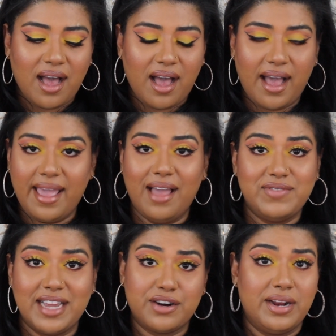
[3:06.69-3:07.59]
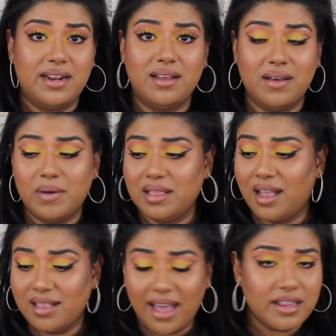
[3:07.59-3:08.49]
I have decorated
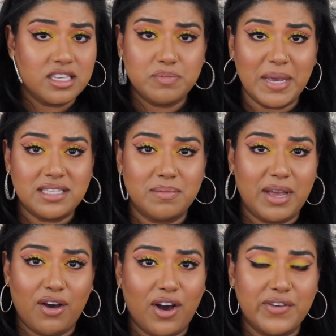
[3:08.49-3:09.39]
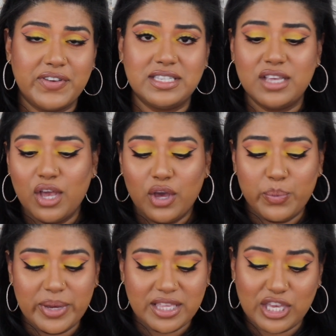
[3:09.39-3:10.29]
a lot of the space in my office
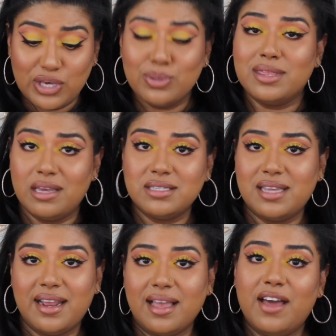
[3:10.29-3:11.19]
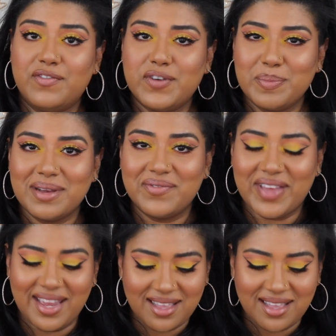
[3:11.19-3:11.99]
with cute things that I got from Confetti